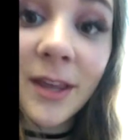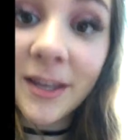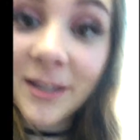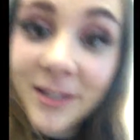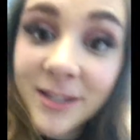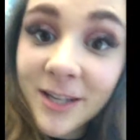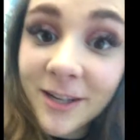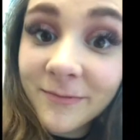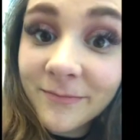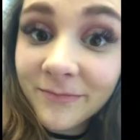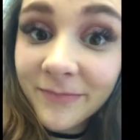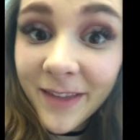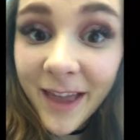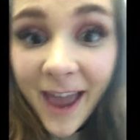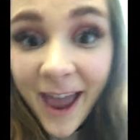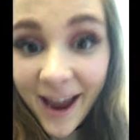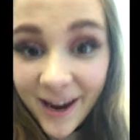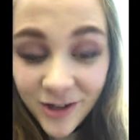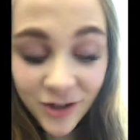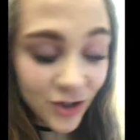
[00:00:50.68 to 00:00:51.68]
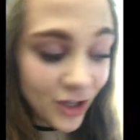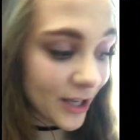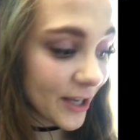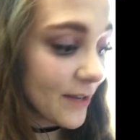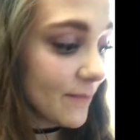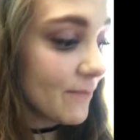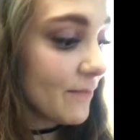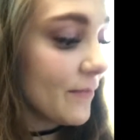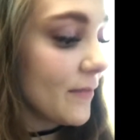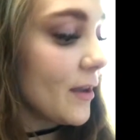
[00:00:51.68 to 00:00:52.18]
thanks to
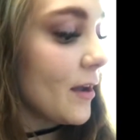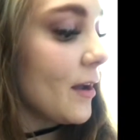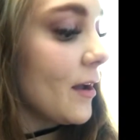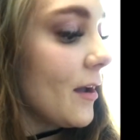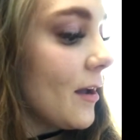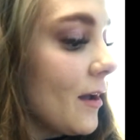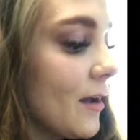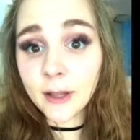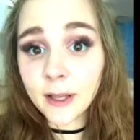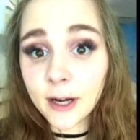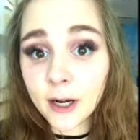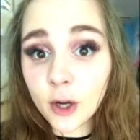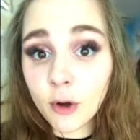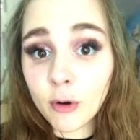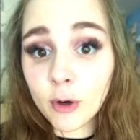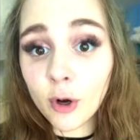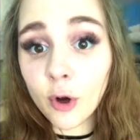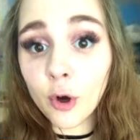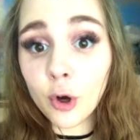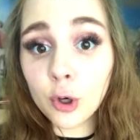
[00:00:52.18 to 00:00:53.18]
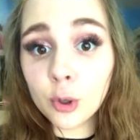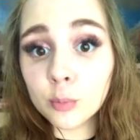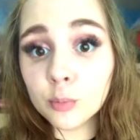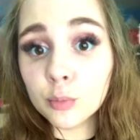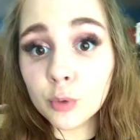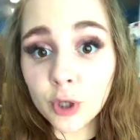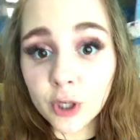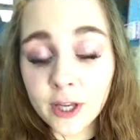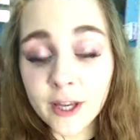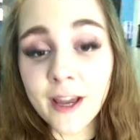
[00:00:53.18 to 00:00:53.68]
Ashley. Plan on going
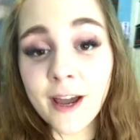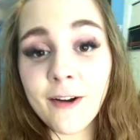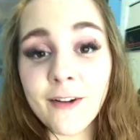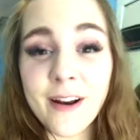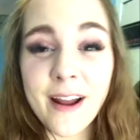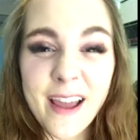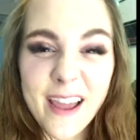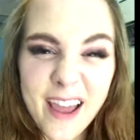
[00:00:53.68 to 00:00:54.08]
home, working out.